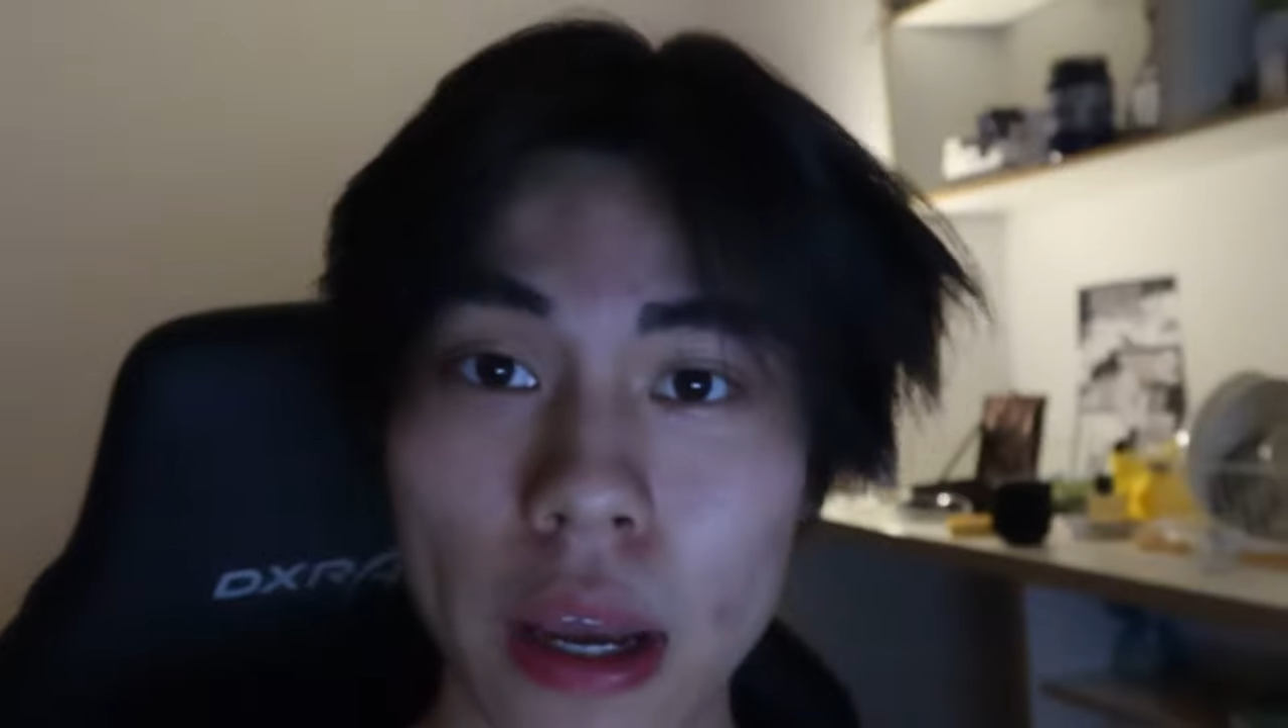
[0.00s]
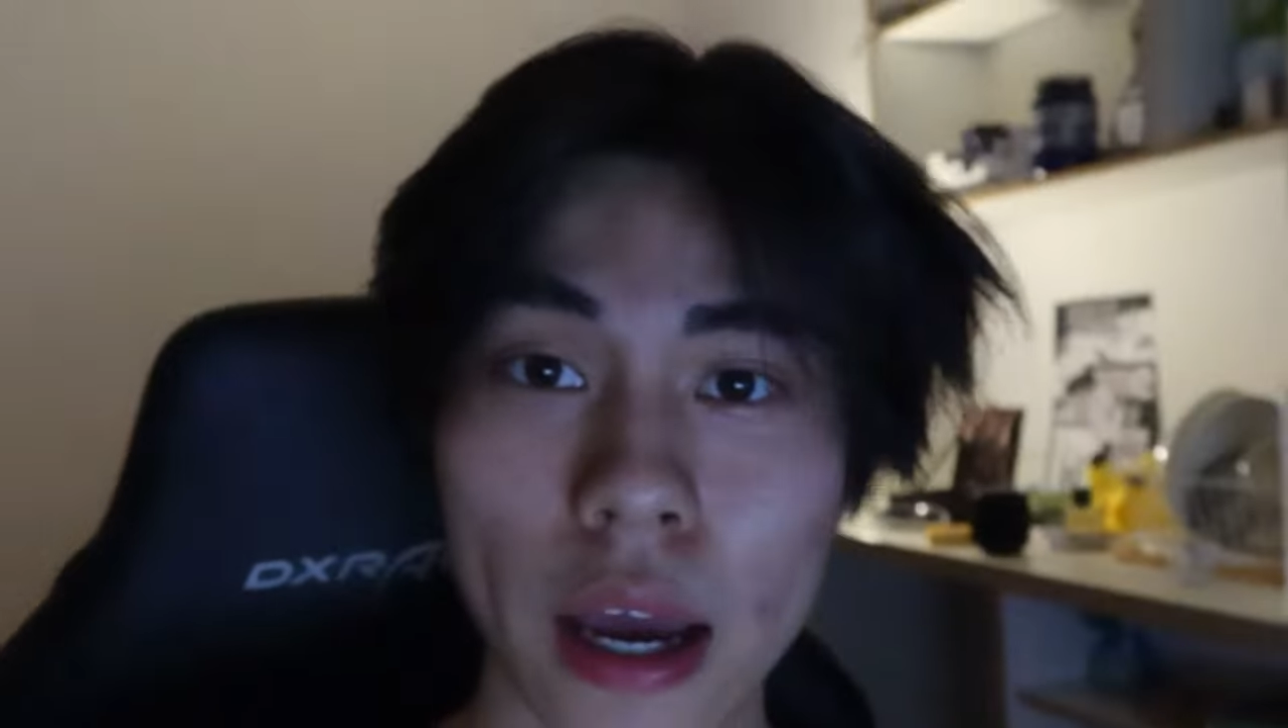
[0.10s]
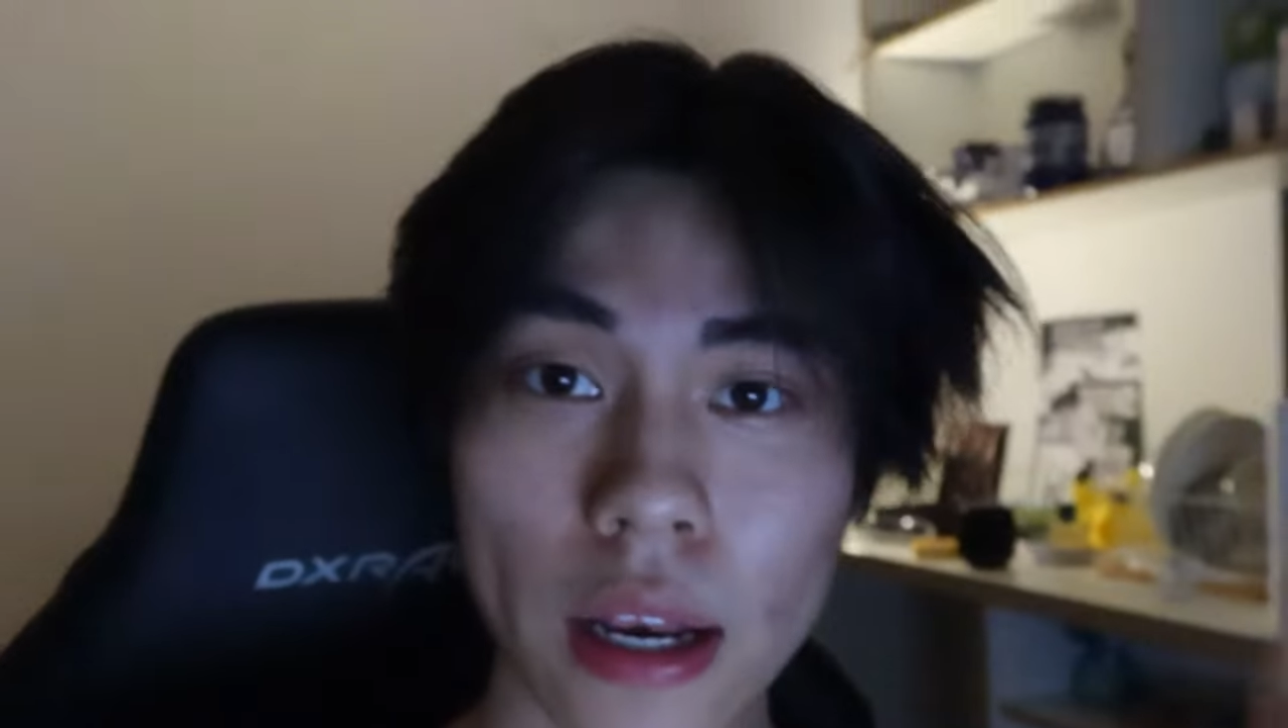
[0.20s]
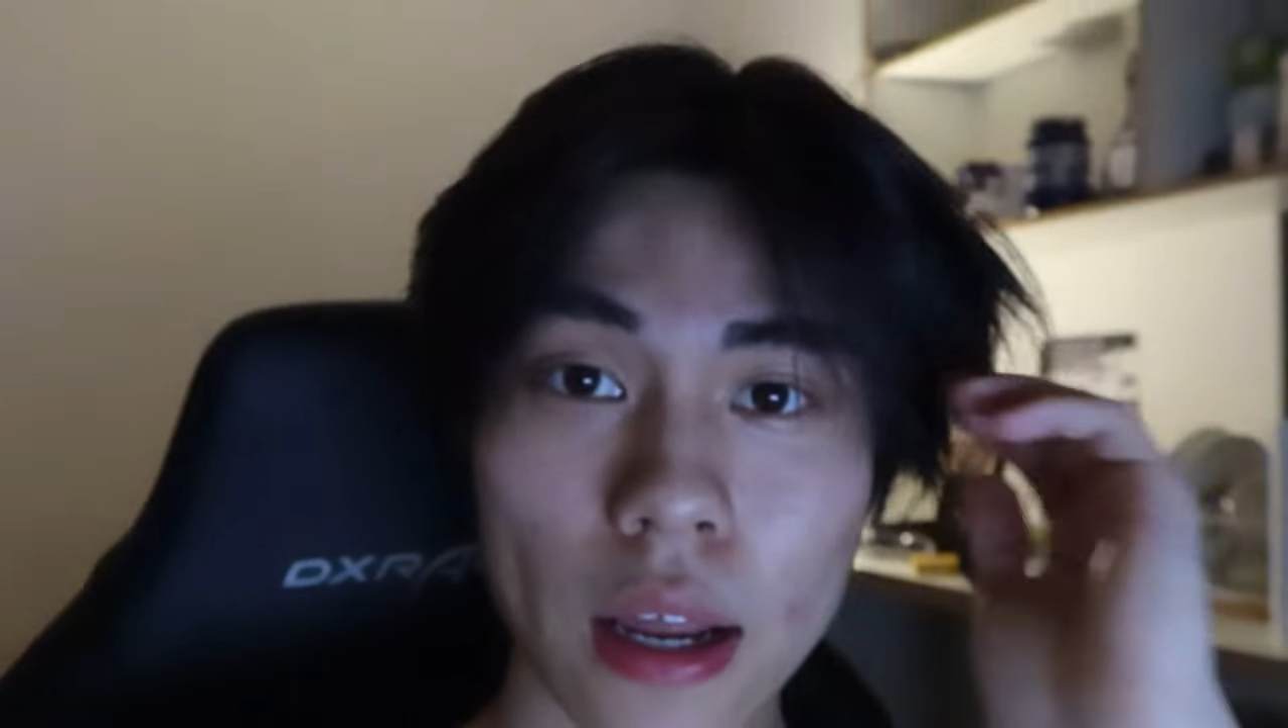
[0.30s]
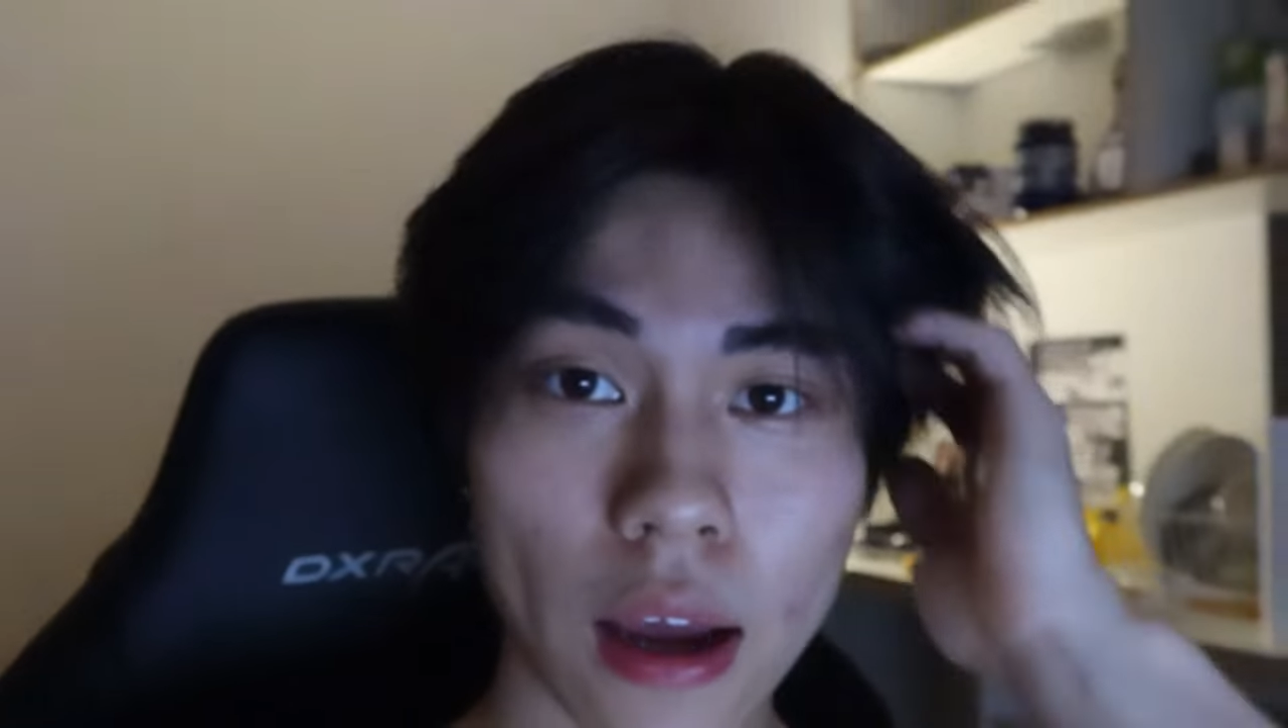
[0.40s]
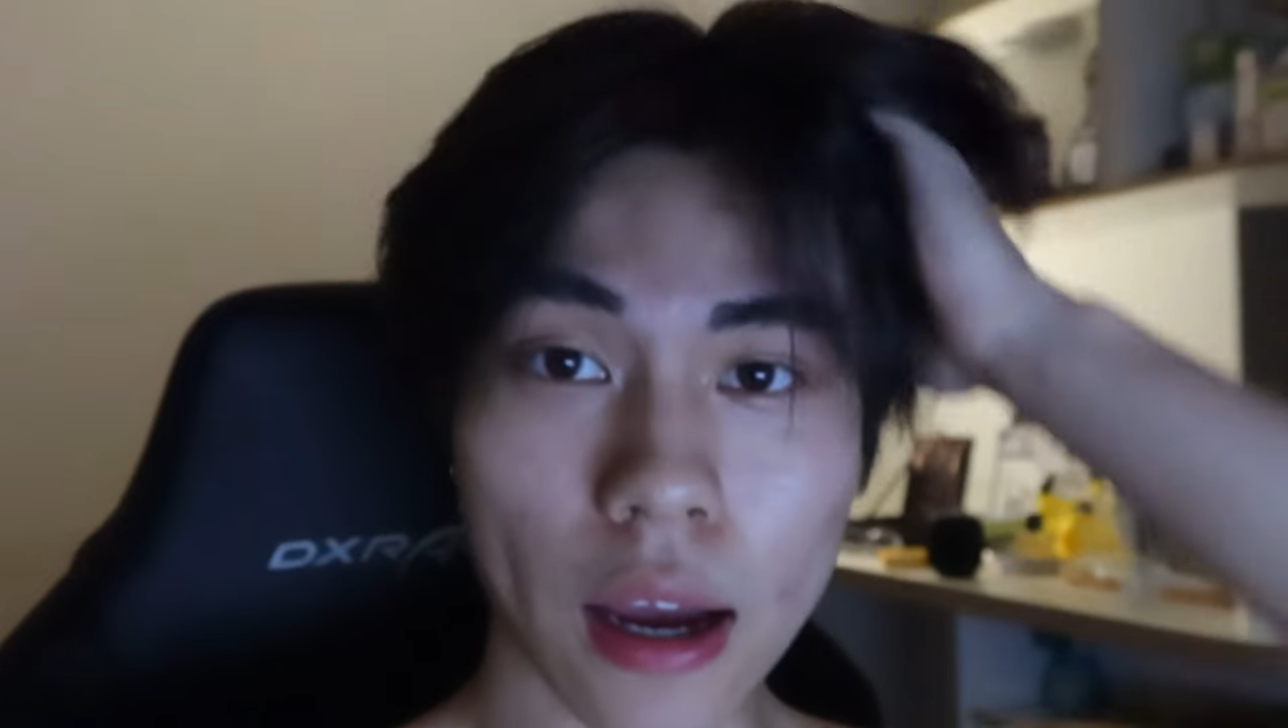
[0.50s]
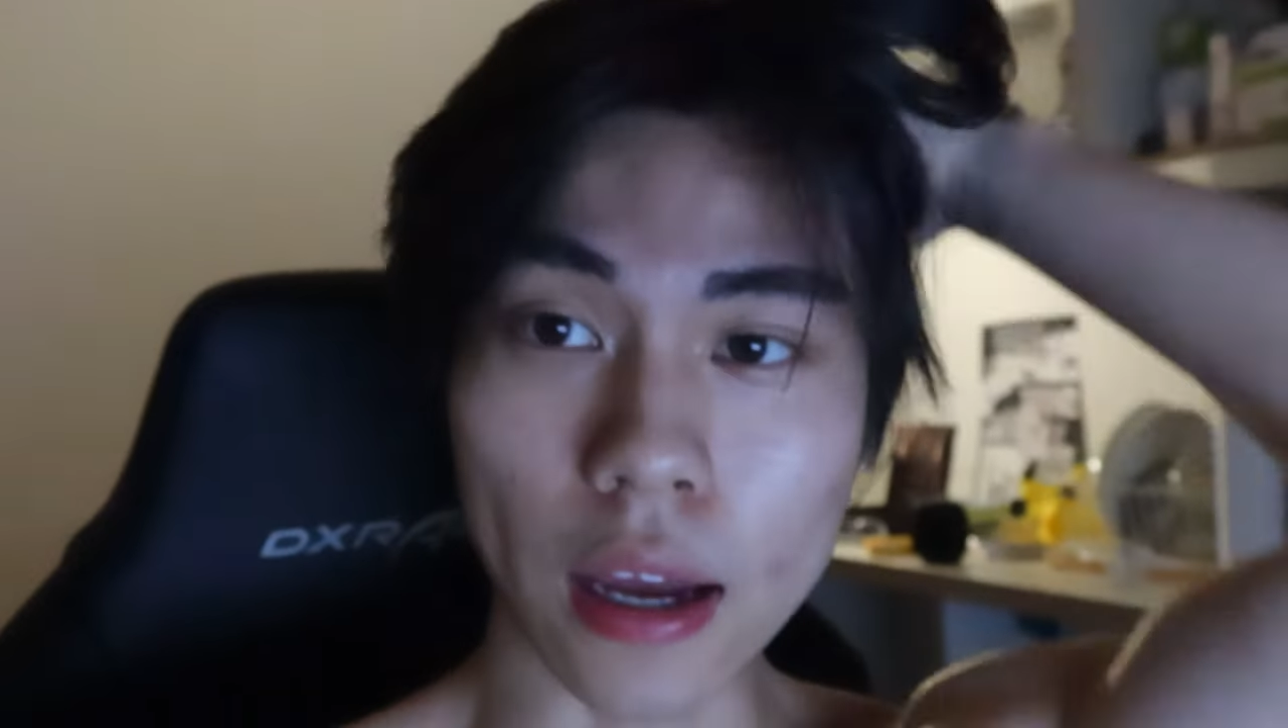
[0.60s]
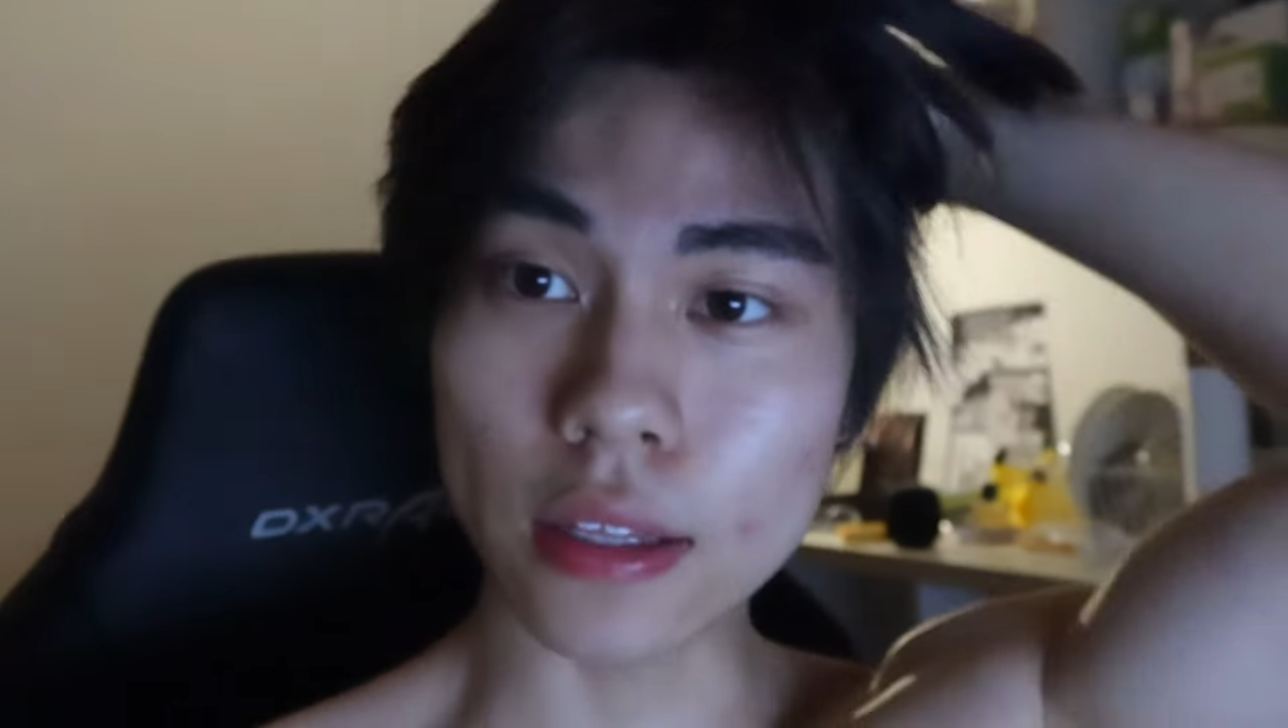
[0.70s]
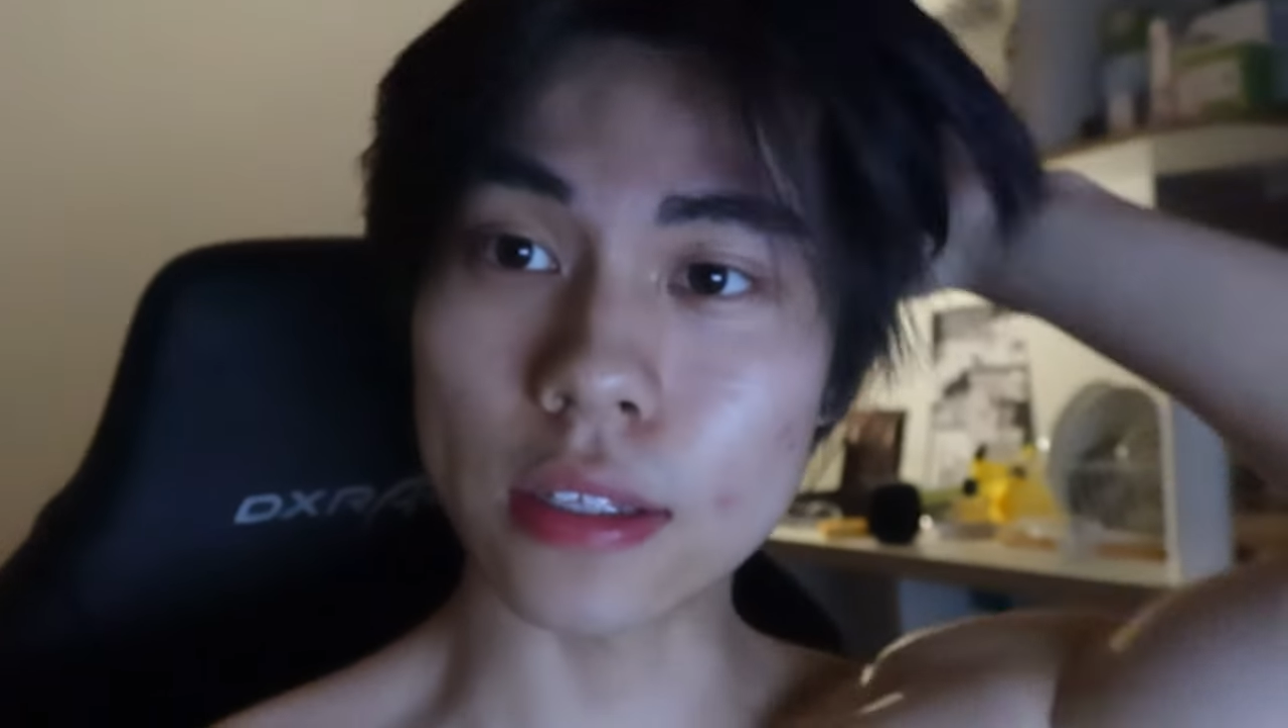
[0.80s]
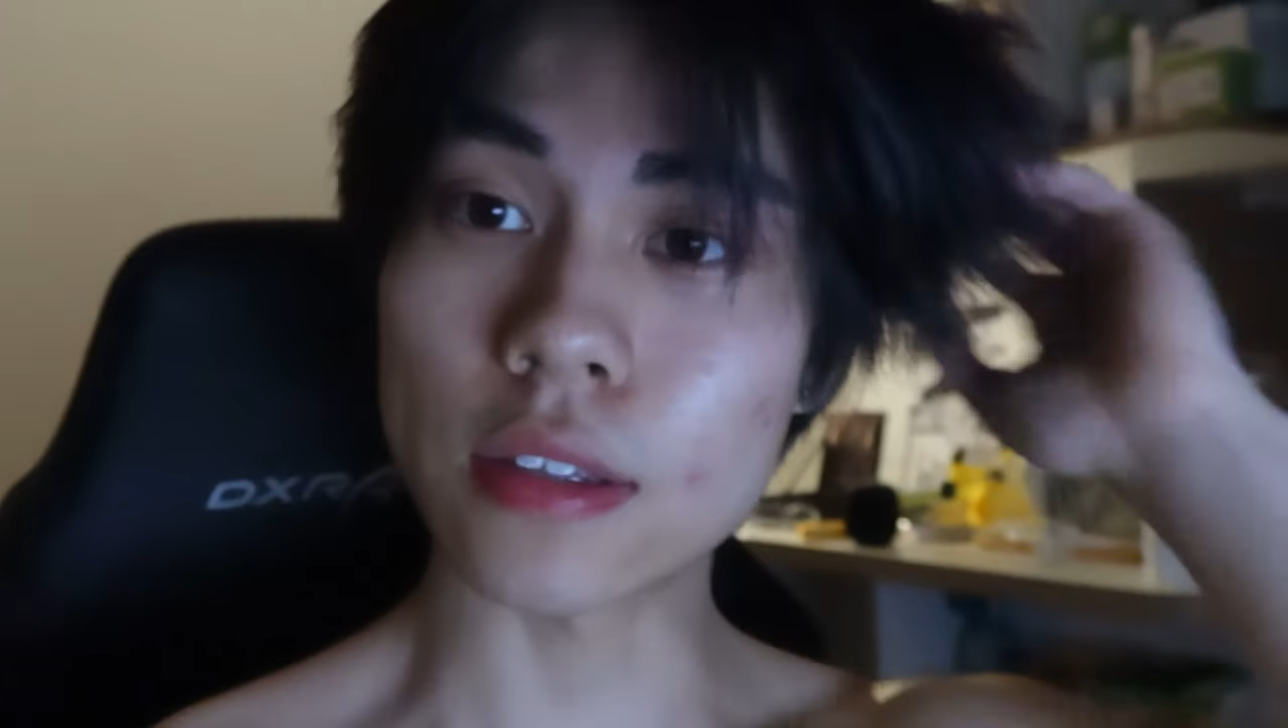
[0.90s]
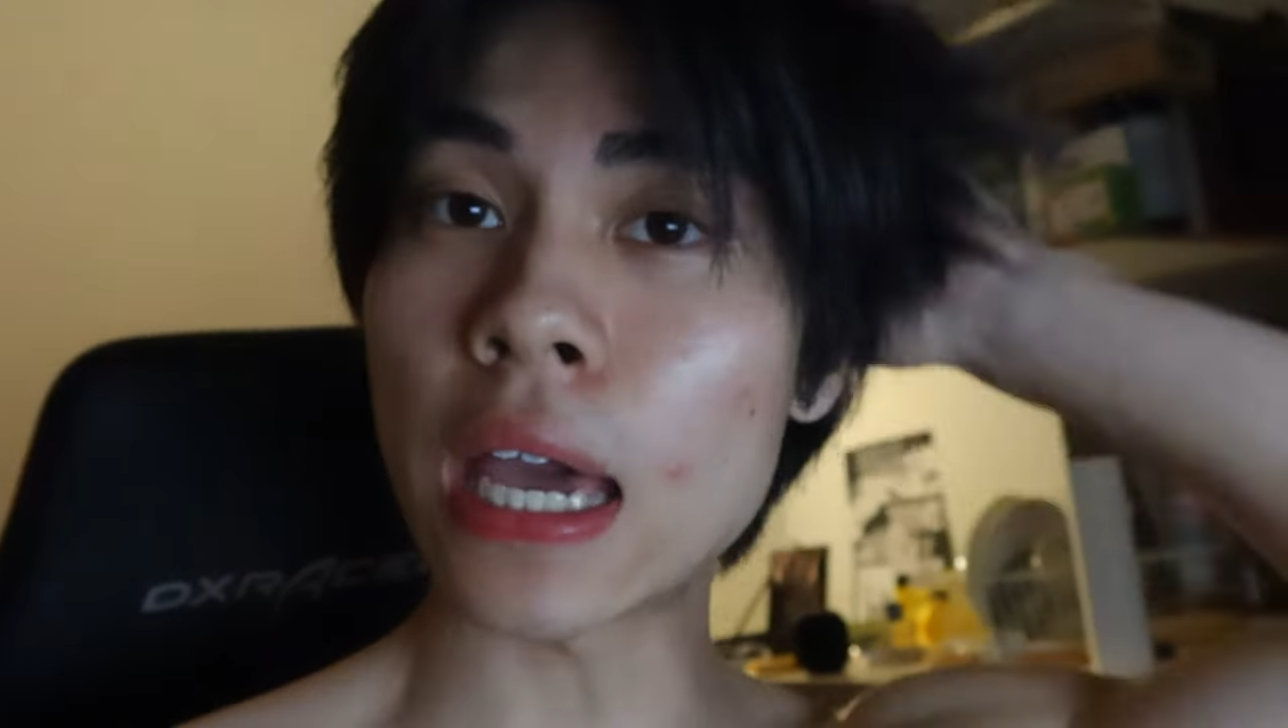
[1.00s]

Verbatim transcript: again and